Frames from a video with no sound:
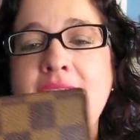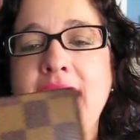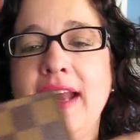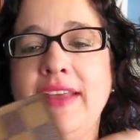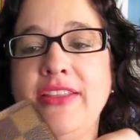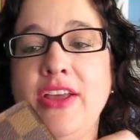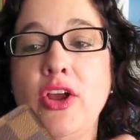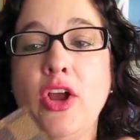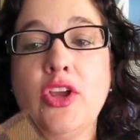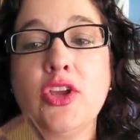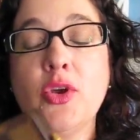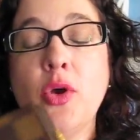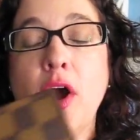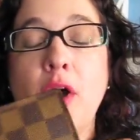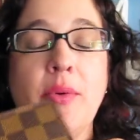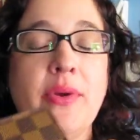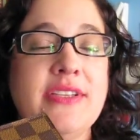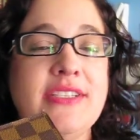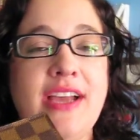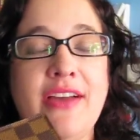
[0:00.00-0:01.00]
And that you
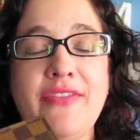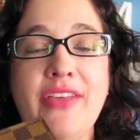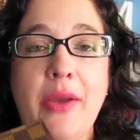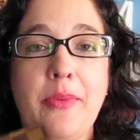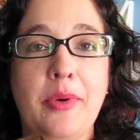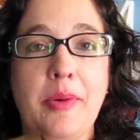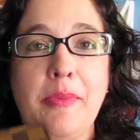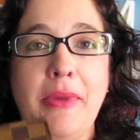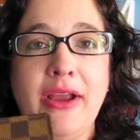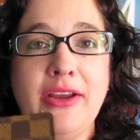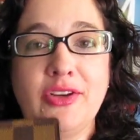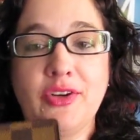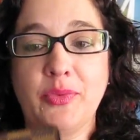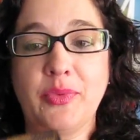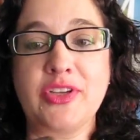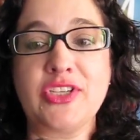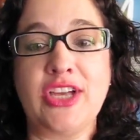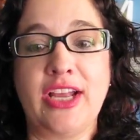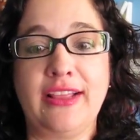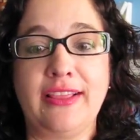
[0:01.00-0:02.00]
always have that reminder,
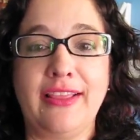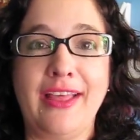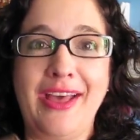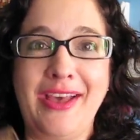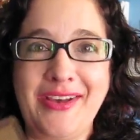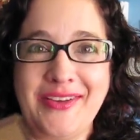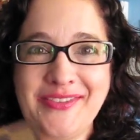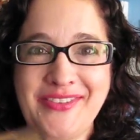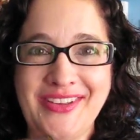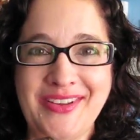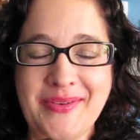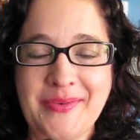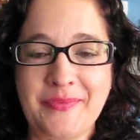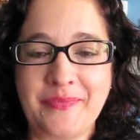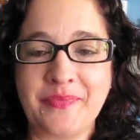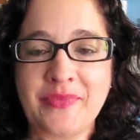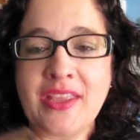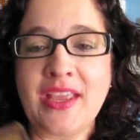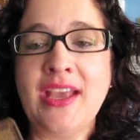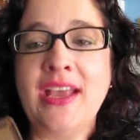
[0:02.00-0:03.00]
which I love.
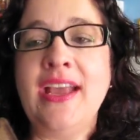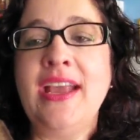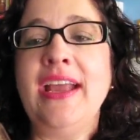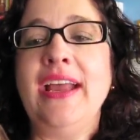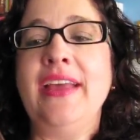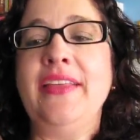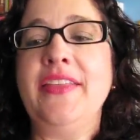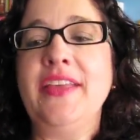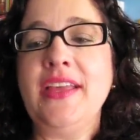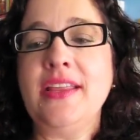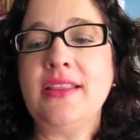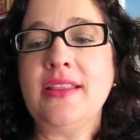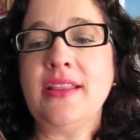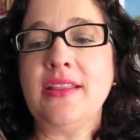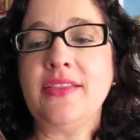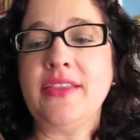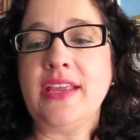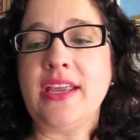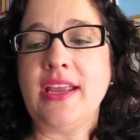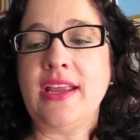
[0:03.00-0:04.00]

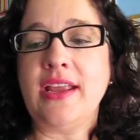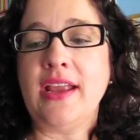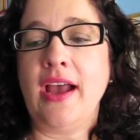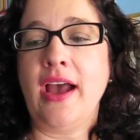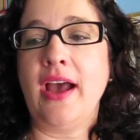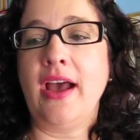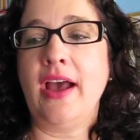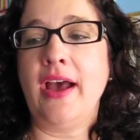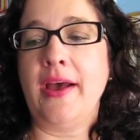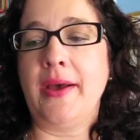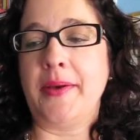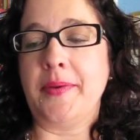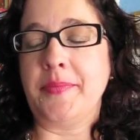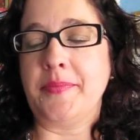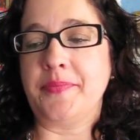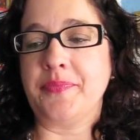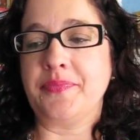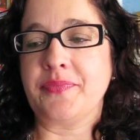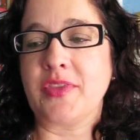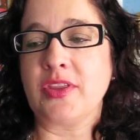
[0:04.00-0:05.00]
Then the,
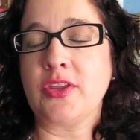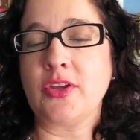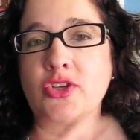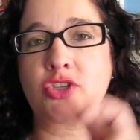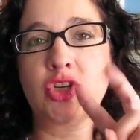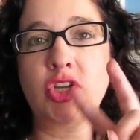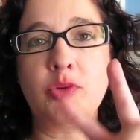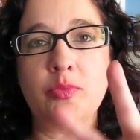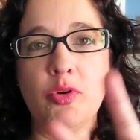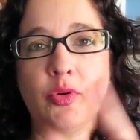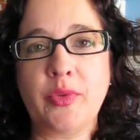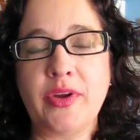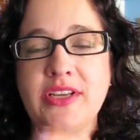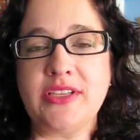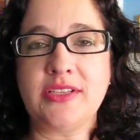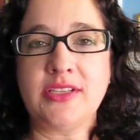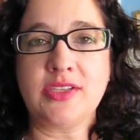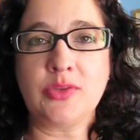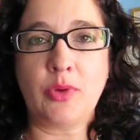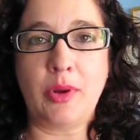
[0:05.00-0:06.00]
um, there's two more
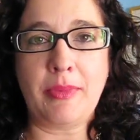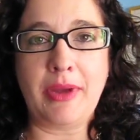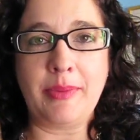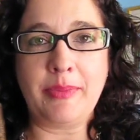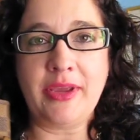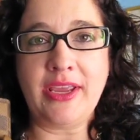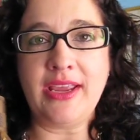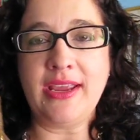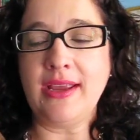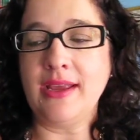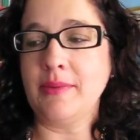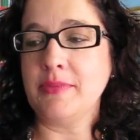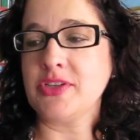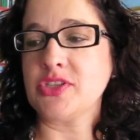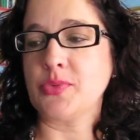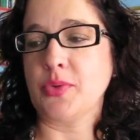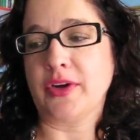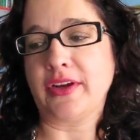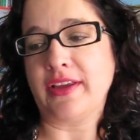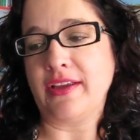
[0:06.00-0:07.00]
reasons why my PM
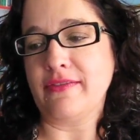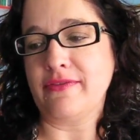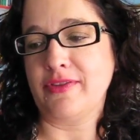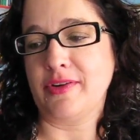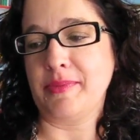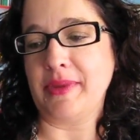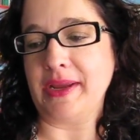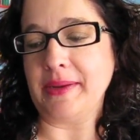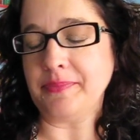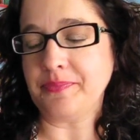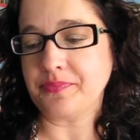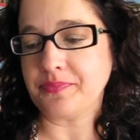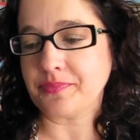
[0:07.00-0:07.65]
is working for me.